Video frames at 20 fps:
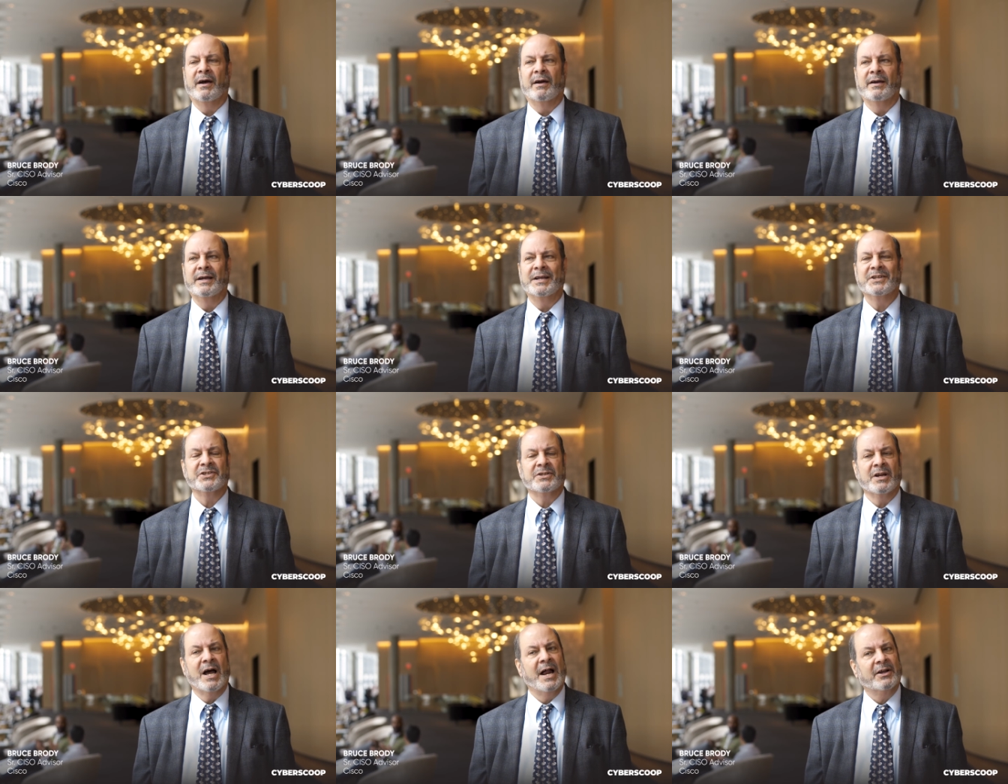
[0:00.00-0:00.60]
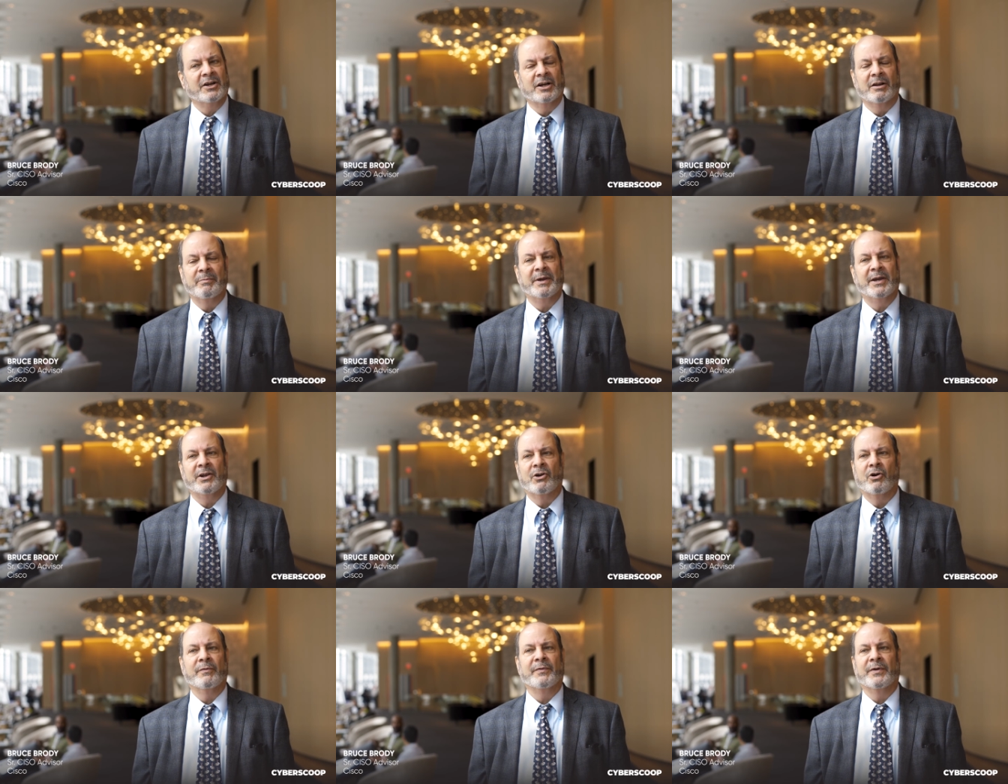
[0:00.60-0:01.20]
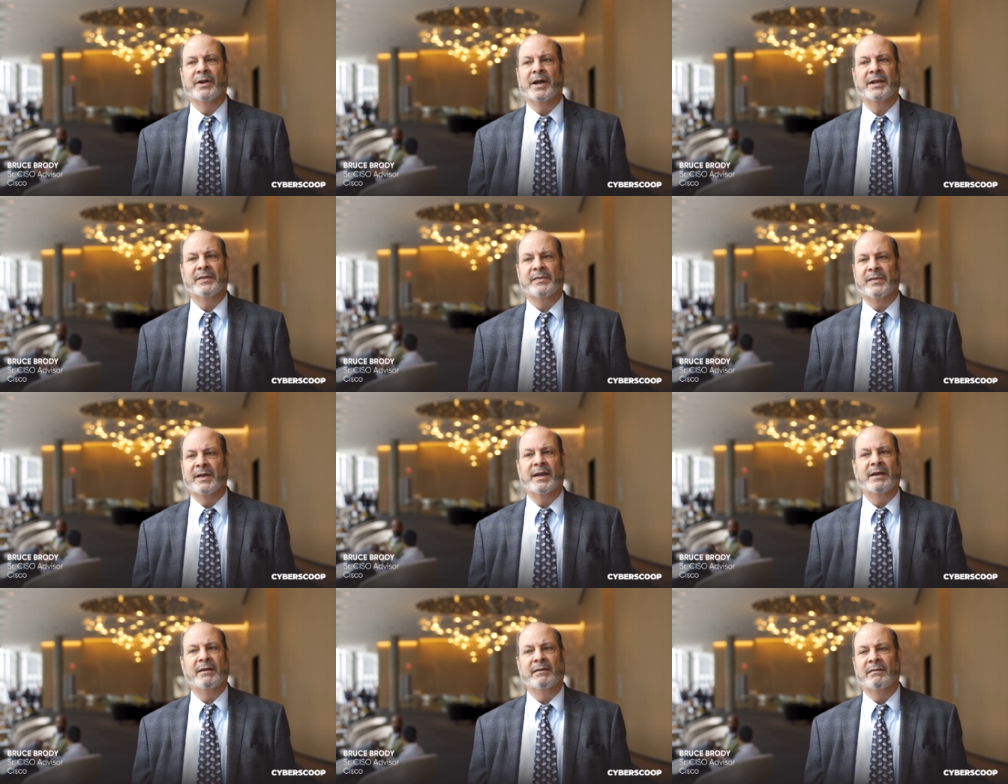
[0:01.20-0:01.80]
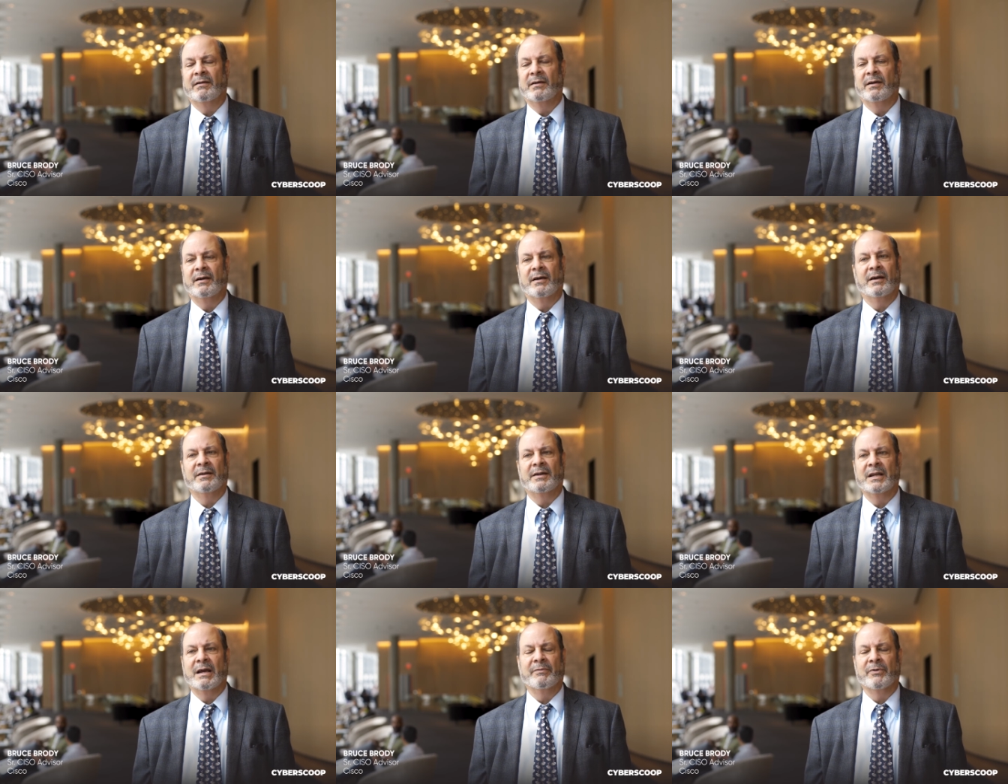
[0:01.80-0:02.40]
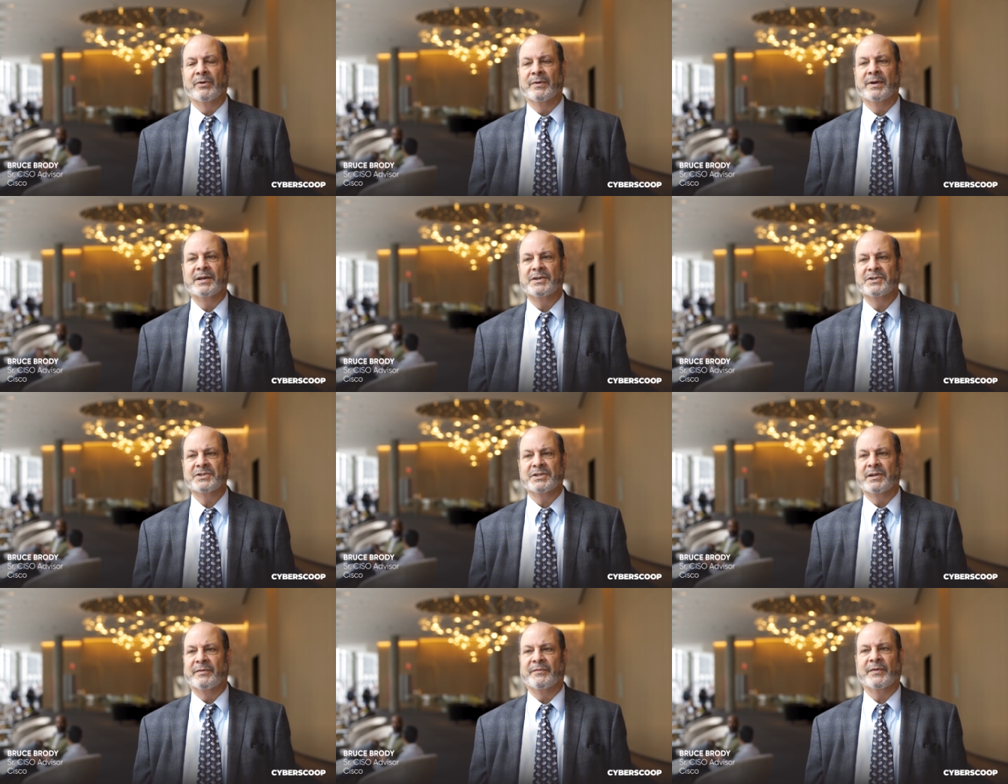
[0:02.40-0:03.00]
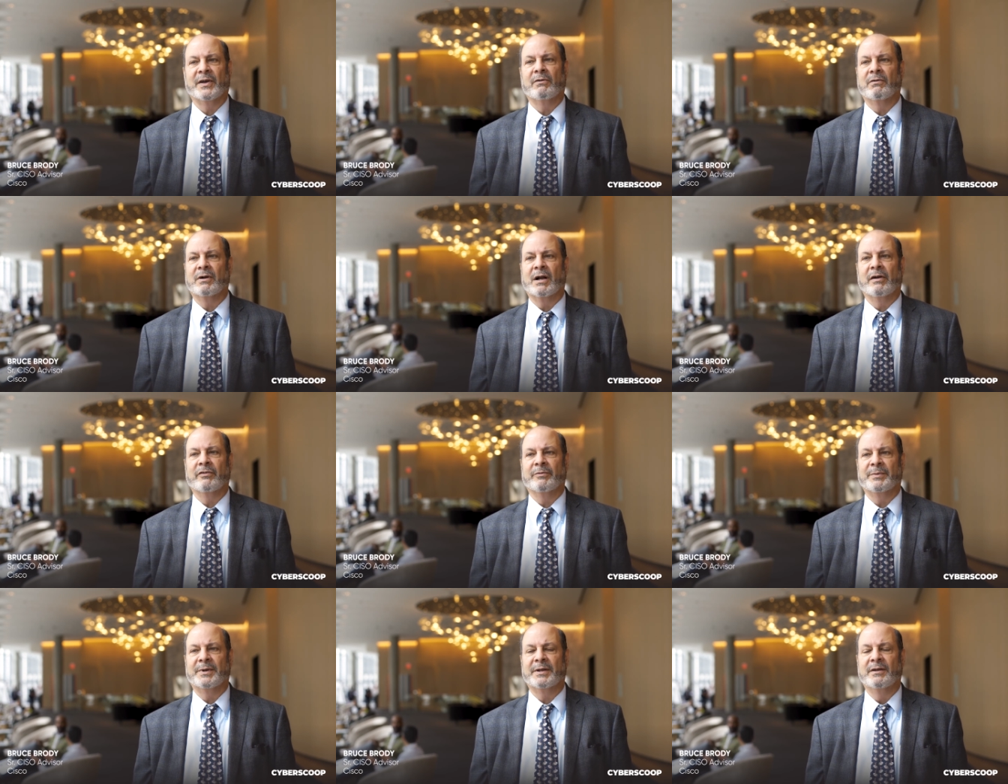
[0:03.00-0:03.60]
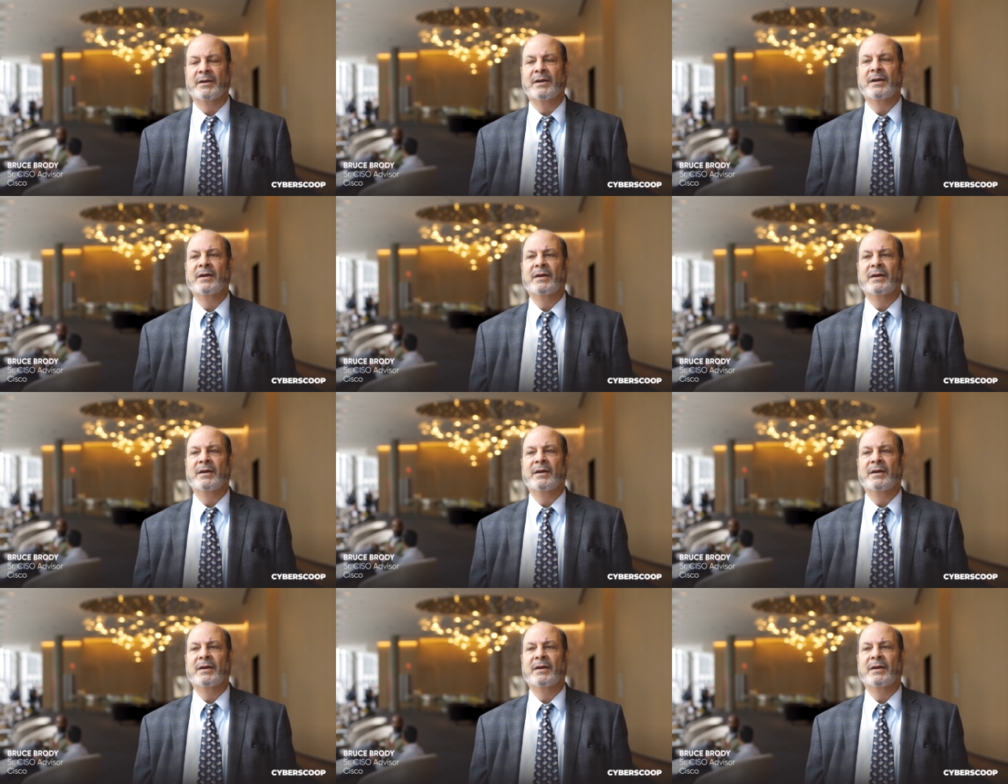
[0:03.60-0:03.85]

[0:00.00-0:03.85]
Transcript: It's not going to be an overnight thing, never is in the federal government.